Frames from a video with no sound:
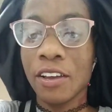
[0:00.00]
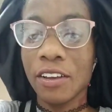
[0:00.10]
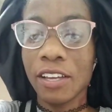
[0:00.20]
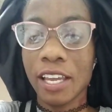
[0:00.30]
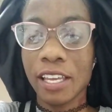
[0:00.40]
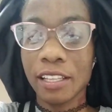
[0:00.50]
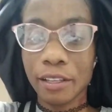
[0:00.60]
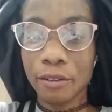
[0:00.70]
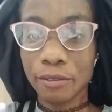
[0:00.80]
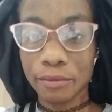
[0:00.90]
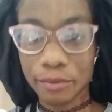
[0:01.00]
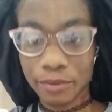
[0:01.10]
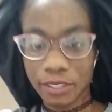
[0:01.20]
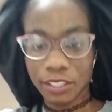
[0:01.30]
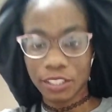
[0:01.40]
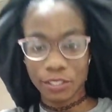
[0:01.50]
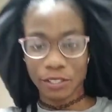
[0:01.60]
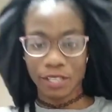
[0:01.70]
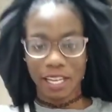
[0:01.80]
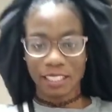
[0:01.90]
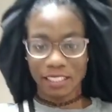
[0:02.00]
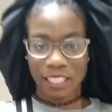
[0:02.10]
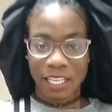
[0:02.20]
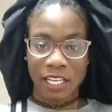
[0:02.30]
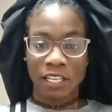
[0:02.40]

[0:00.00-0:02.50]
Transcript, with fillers: Okay, I'll show you guys.